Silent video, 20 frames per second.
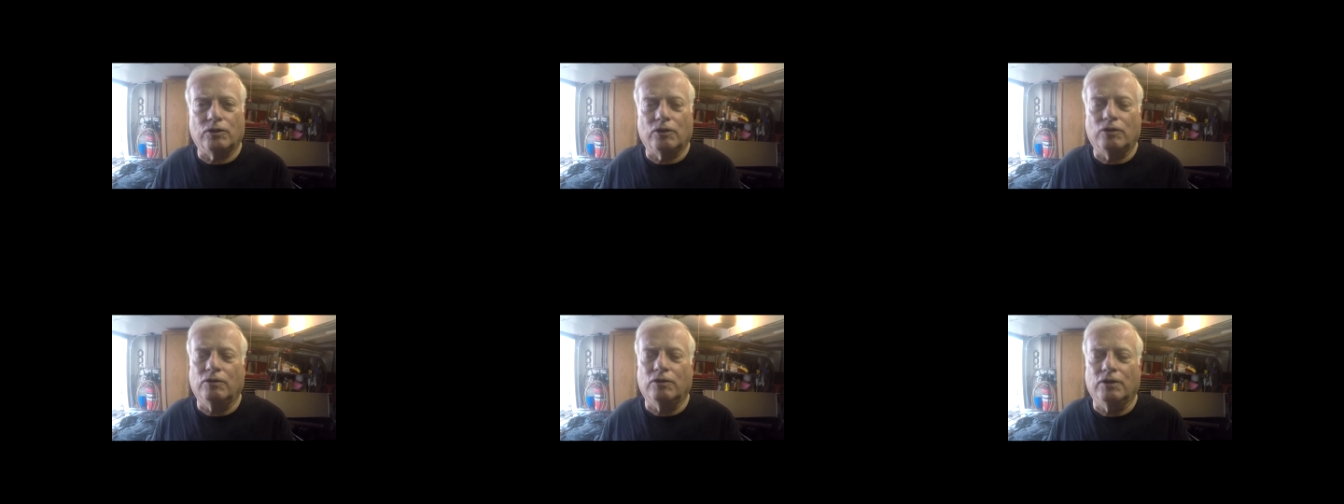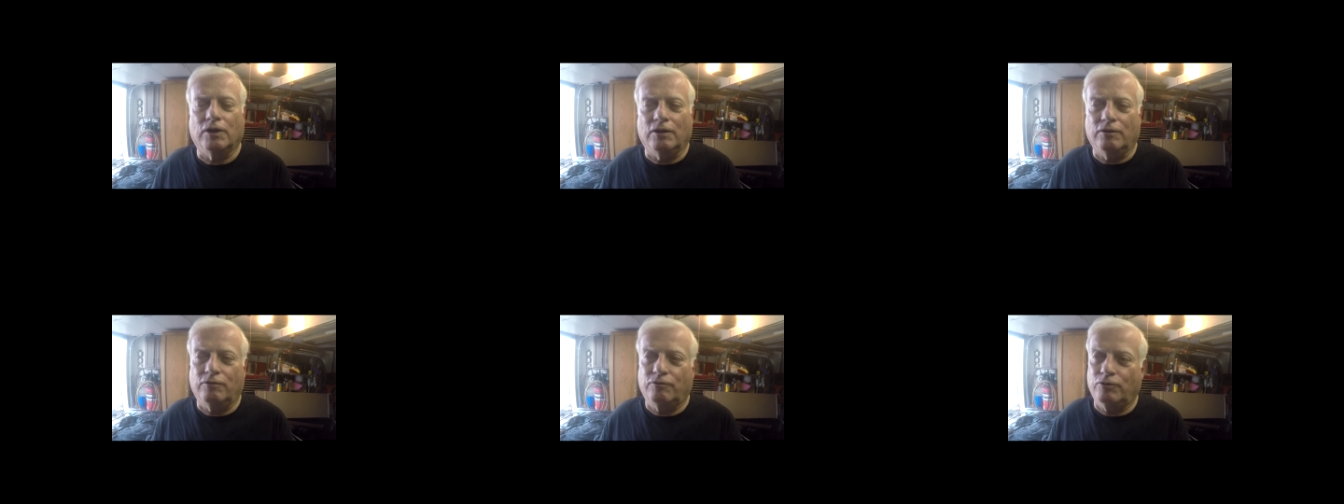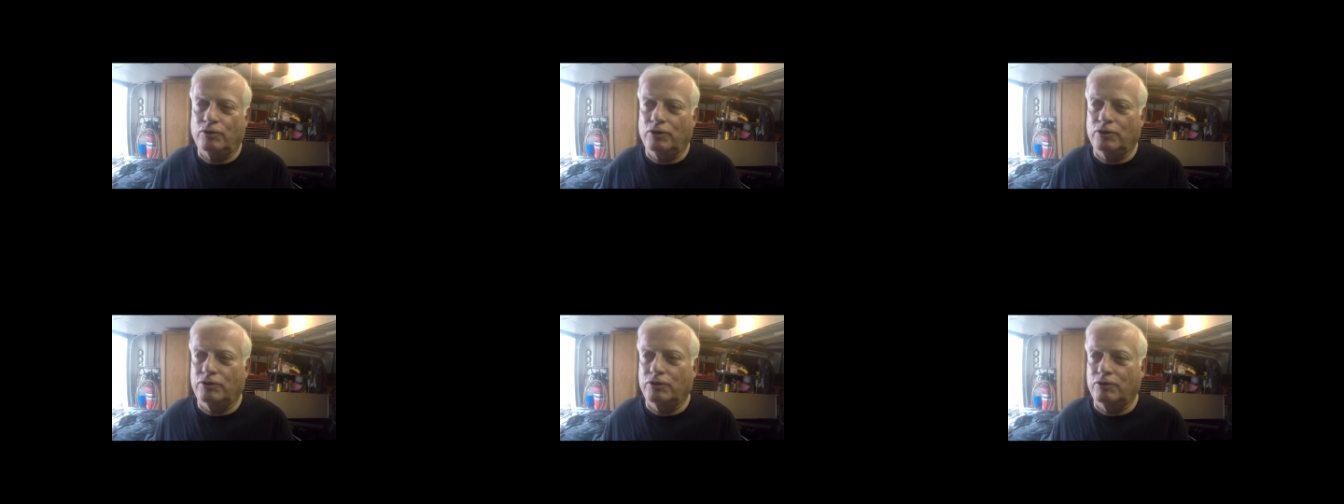or not
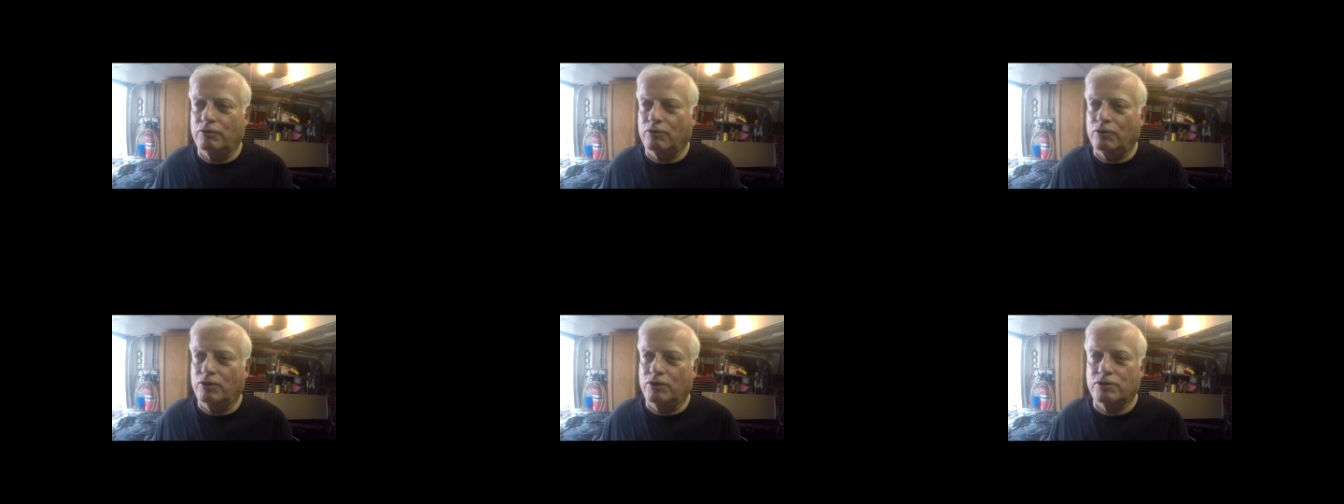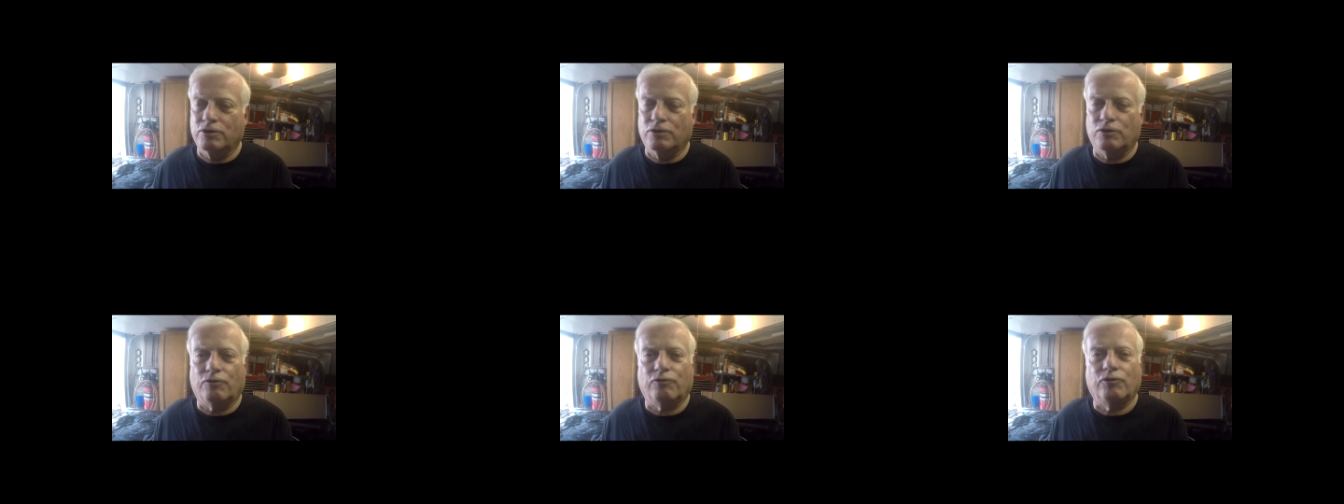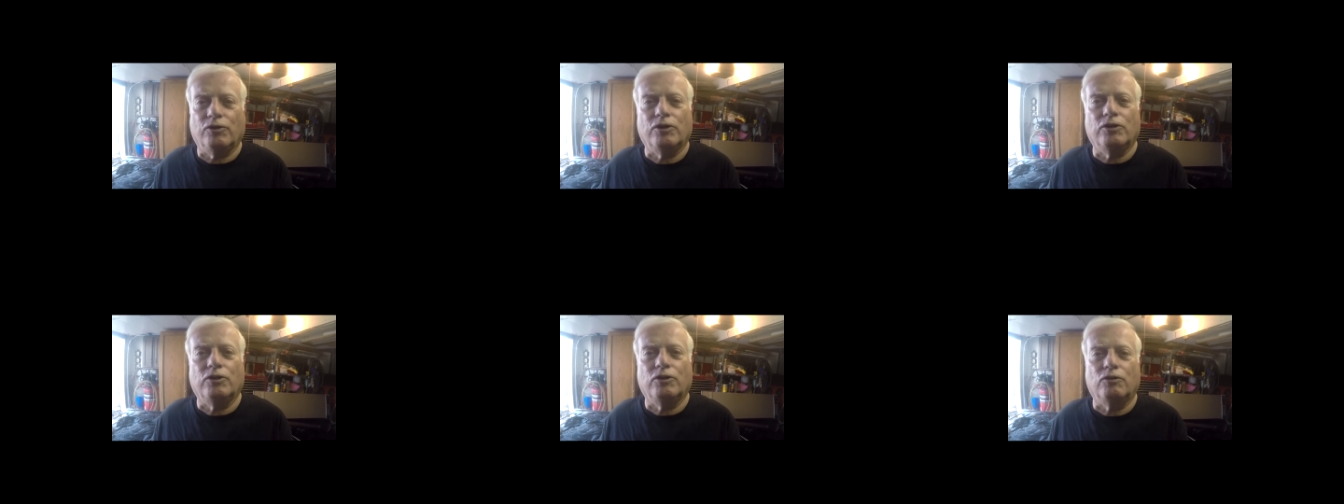front differential, the
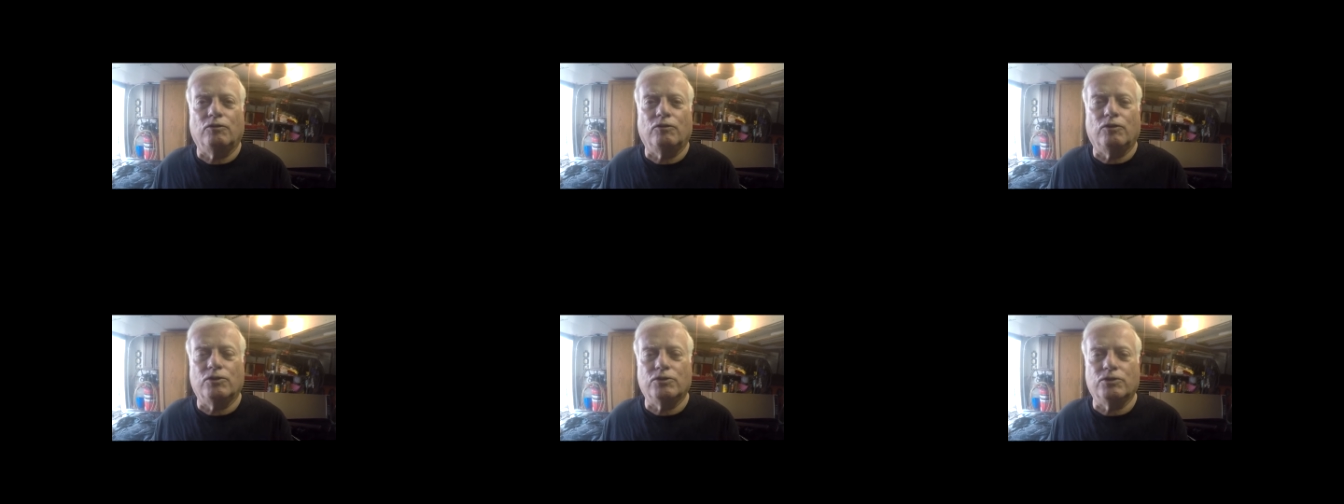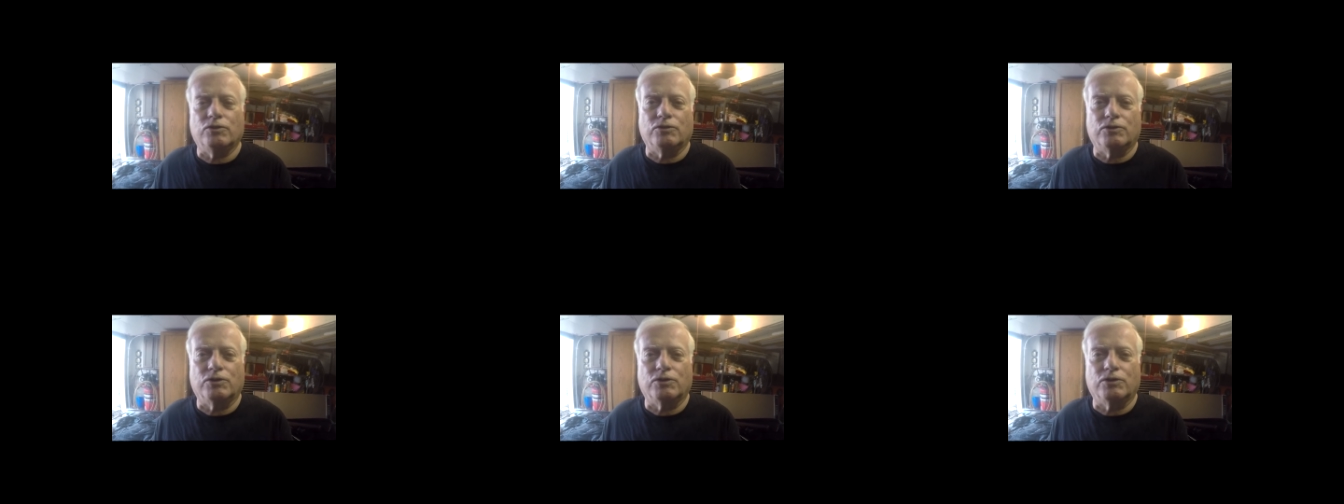front universal